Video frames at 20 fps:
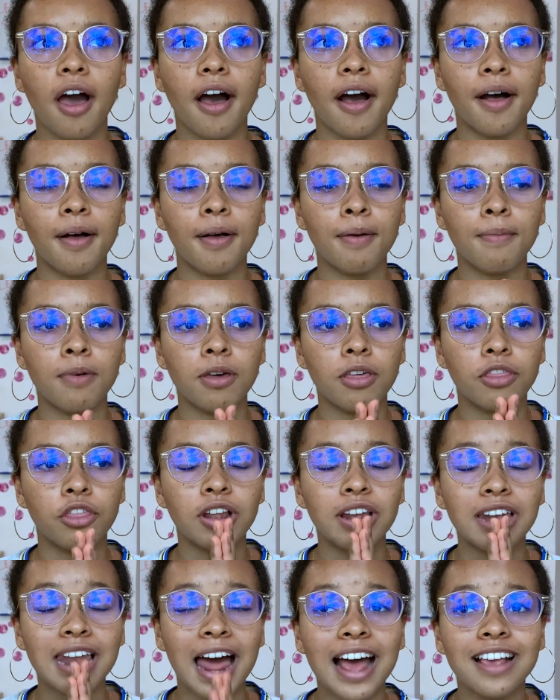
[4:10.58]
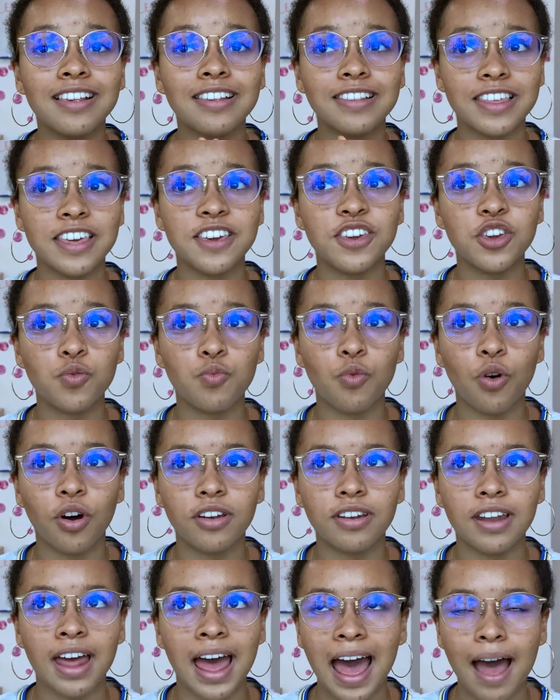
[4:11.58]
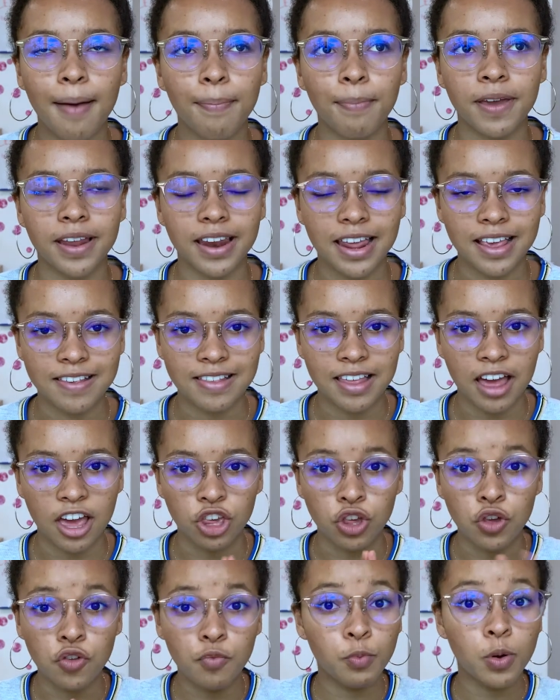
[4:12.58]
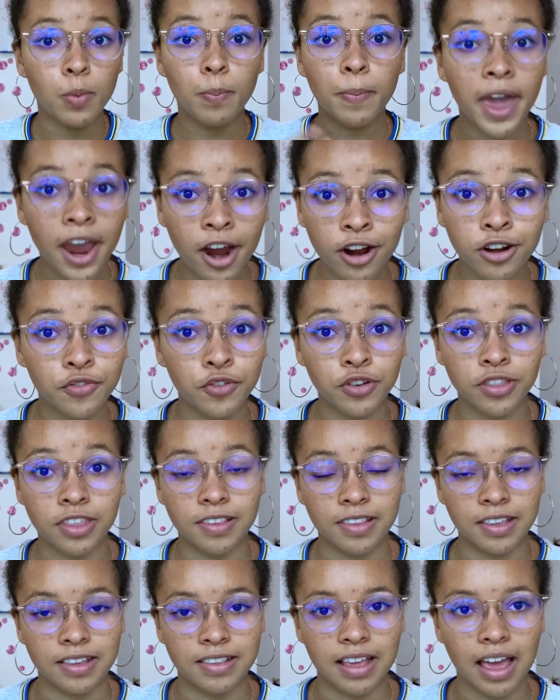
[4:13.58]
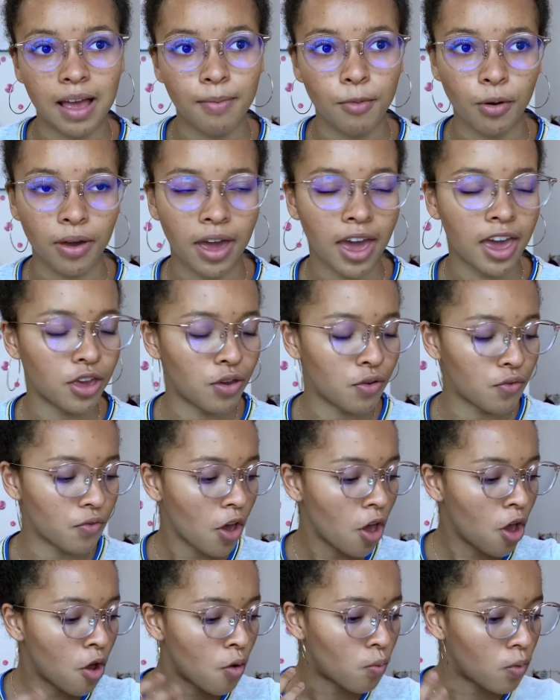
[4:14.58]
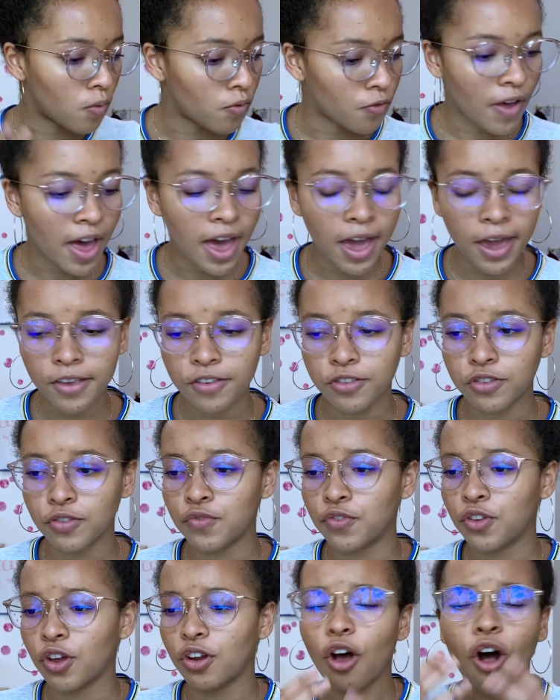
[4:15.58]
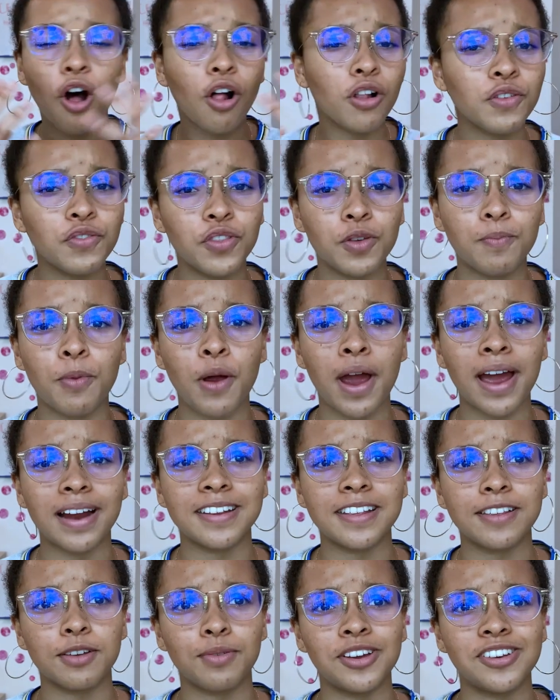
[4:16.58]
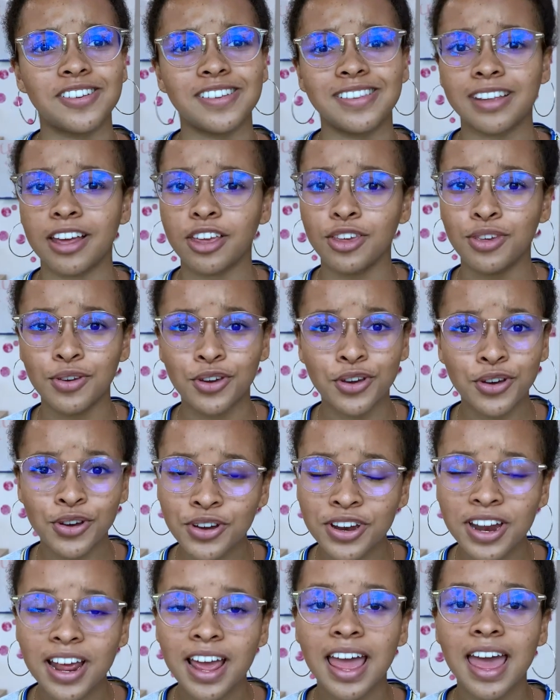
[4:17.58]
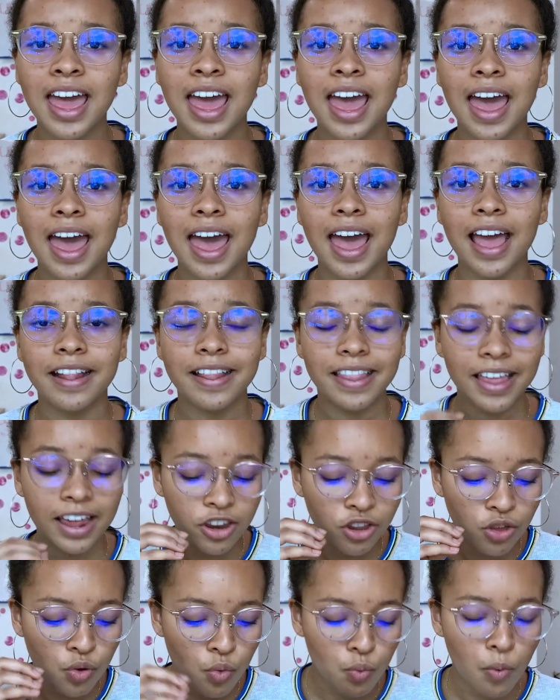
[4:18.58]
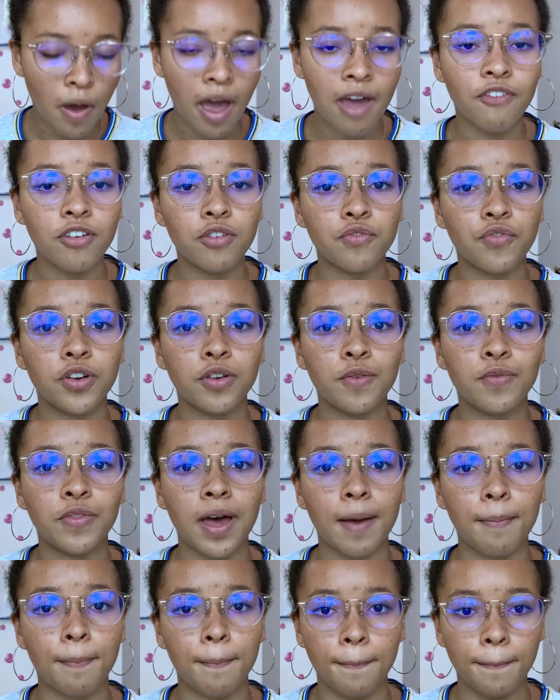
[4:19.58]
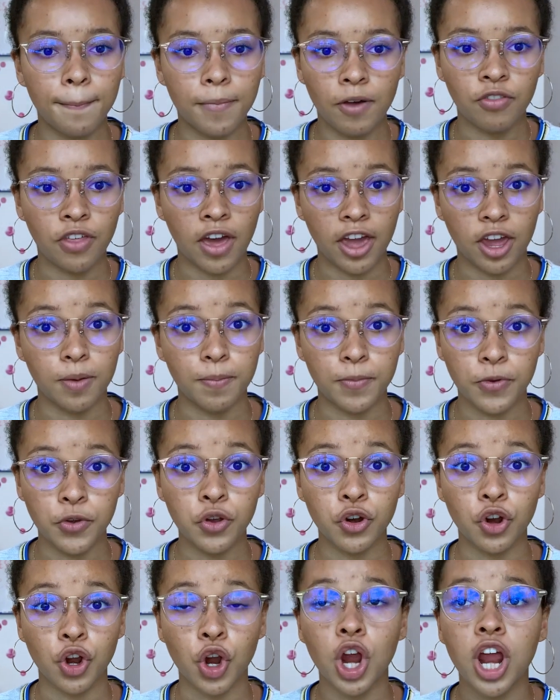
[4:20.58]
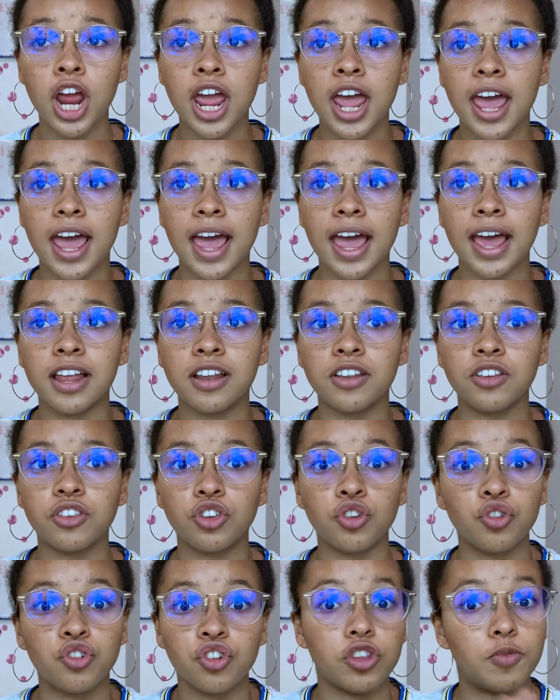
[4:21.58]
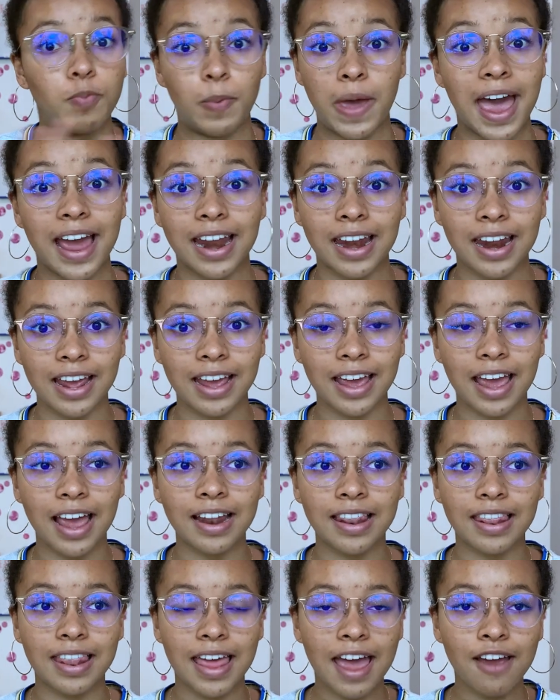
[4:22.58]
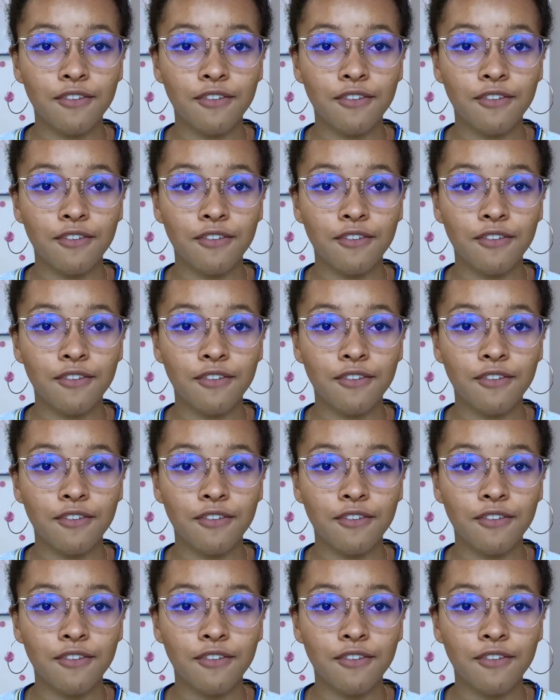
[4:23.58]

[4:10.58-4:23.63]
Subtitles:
The last thing you want to happen is that you've prepared for this exam, okay? You've revised, you've done all of the practice questions that you could, and then you arrive in front of that computer and you just panic, and